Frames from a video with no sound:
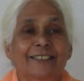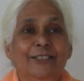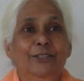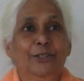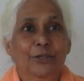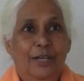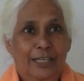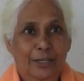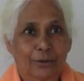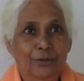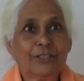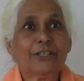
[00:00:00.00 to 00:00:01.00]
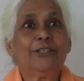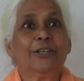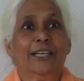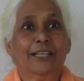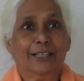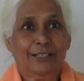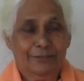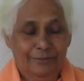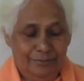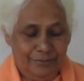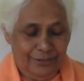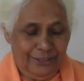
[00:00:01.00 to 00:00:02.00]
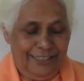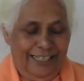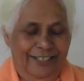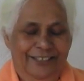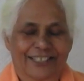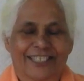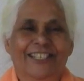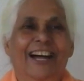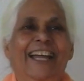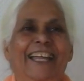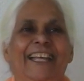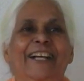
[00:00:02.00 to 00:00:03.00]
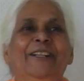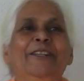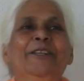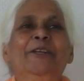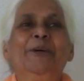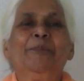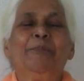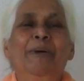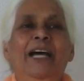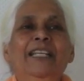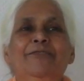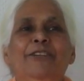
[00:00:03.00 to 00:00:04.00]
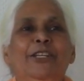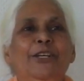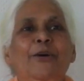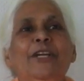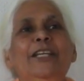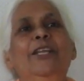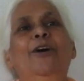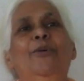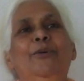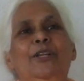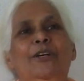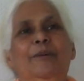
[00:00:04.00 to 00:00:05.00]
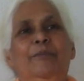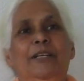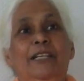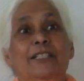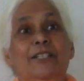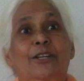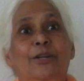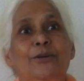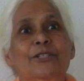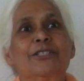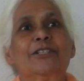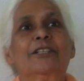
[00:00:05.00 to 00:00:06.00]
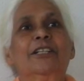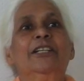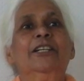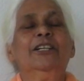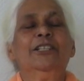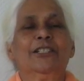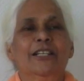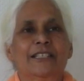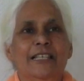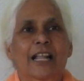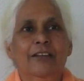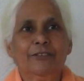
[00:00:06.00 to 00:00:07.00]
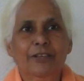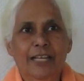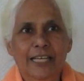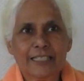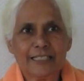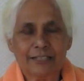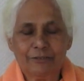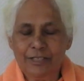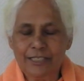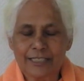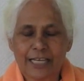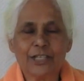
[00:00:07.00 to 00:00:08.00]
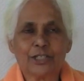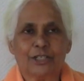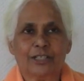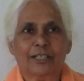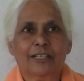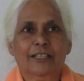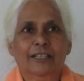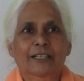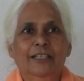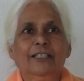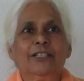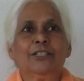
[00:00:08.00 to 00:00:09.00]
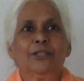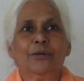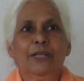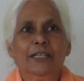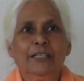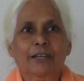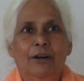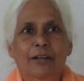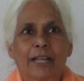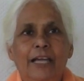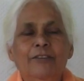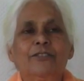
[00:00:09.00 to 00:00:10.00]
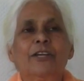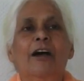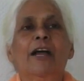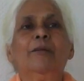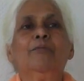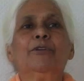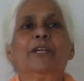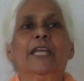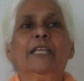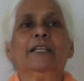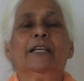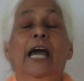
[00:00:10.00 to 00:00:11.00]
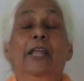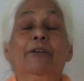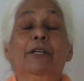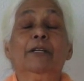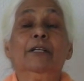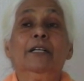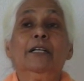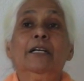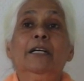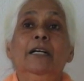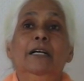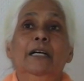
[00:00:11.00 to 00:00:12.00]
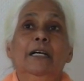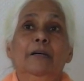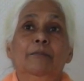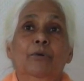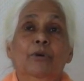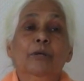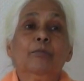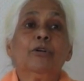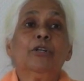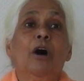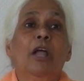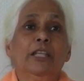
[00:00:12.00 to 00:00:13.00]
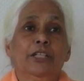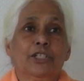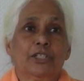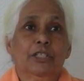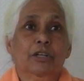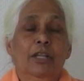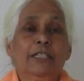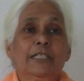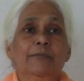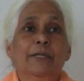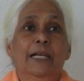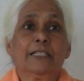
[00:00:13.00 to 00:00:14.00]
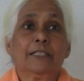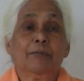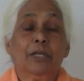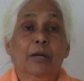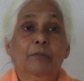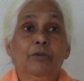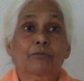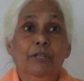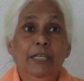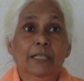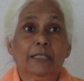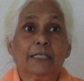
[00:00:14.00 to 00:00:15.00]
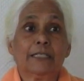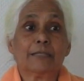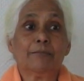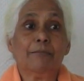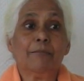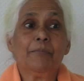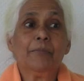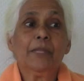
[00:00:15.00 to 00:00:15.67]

You know, you're getting older, you're getting nearer to dying. But for the yogi, no, we look at it as closer to self-realization. During our lifetime, we're gathering more and more knowledge that's becoming real, that is